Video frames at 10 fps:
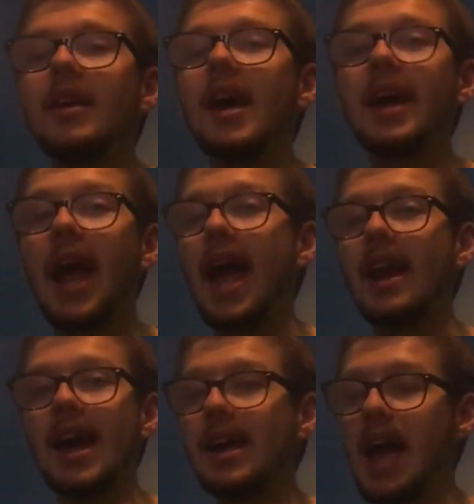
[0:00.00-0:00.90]
I
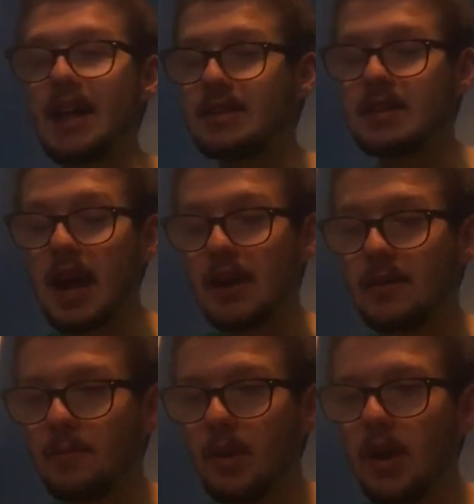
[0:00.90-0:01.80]
can't stand
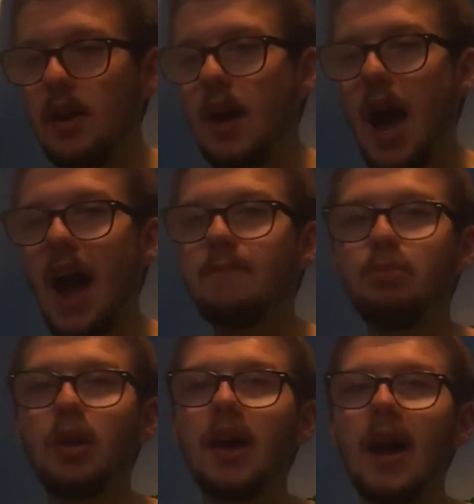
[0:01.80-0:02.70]
him. I've
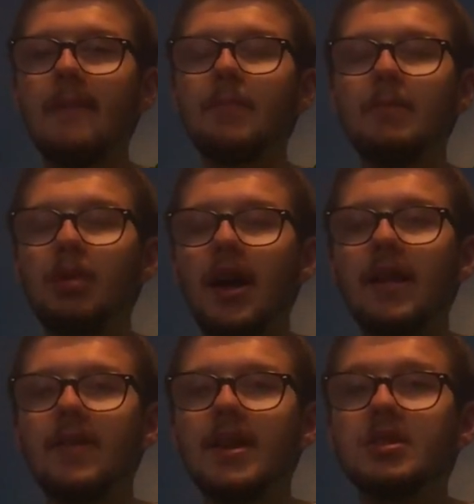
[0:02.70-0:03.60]
been
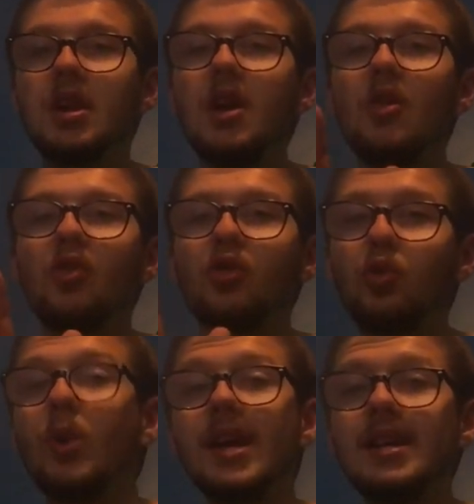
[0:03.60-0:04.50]
playing this
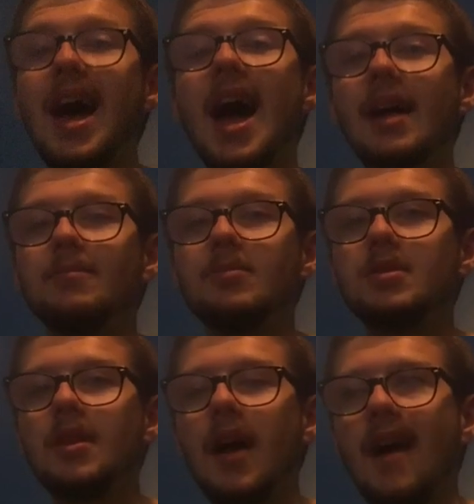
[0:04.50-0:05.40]
3 times.
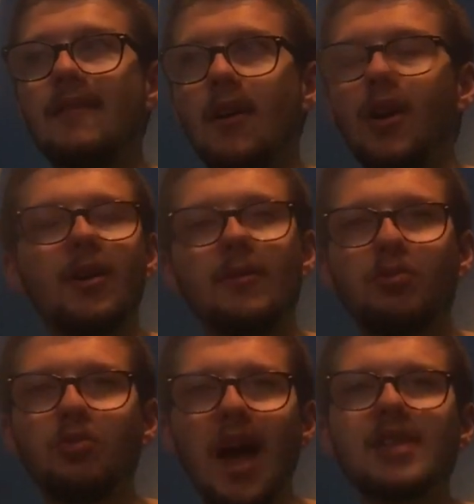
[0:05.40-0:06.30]
Or
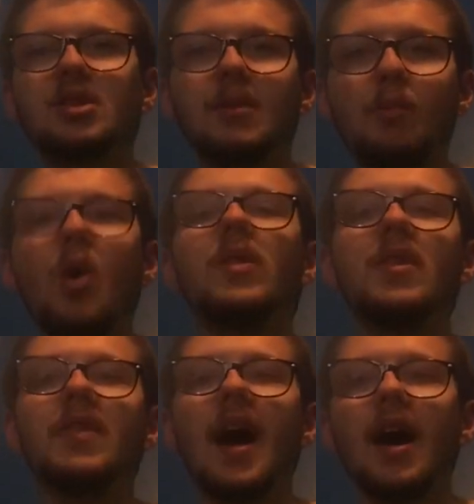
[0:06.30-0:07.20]
actually more
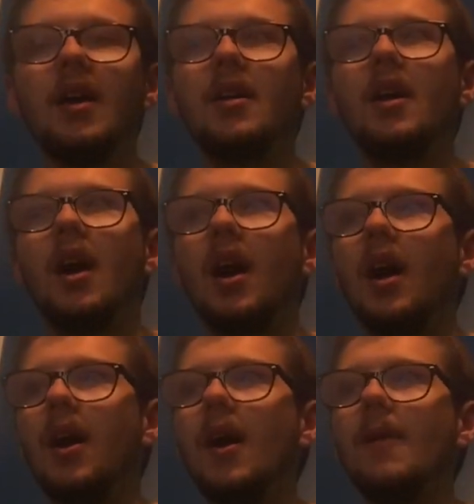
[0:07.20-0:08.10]
than that.
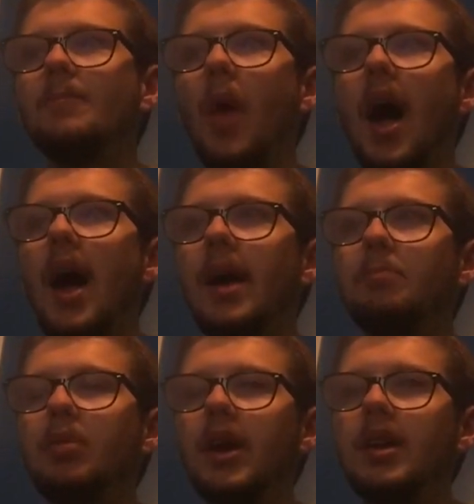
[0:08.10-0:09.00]
I
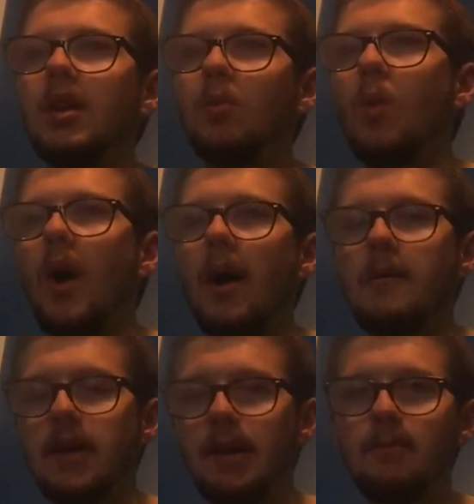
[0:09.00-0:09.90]
played it
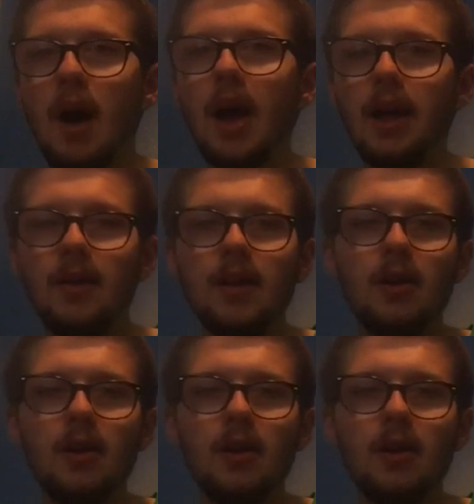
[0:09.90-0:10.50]
in my